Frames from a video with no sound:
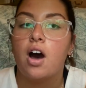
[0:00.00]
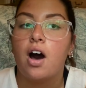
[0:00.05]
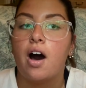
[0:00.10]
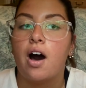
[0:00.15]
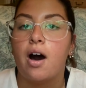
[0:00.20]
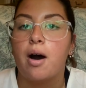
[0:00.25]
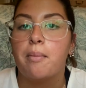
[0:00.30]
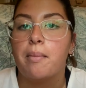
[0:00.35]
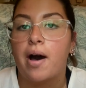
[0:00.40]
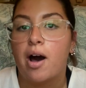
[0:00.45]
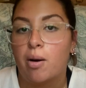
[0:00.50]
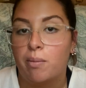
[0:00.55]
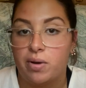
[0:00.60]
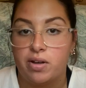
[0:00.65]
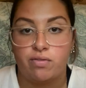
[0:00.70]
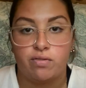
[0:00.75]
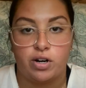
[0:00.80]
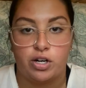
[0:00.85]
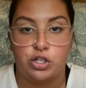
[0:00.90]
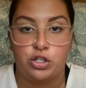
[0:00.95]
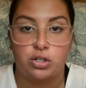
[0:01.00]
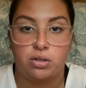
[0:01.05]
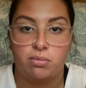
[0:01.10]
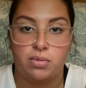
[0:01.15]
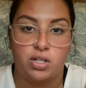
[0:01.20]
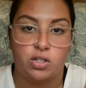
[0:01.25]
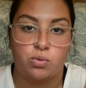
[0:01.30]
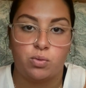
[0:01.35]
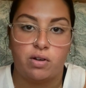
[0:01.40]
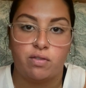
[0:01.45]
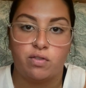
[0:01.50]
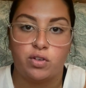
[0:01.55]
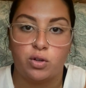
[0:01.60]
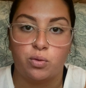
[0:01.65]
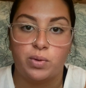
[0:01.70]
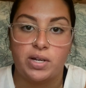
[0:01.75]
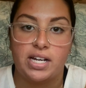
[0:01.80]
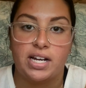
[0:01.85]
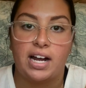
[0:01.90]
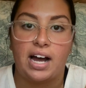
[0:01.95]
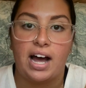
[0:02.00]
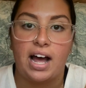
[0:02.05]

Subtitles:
how my freshly meals went for the week.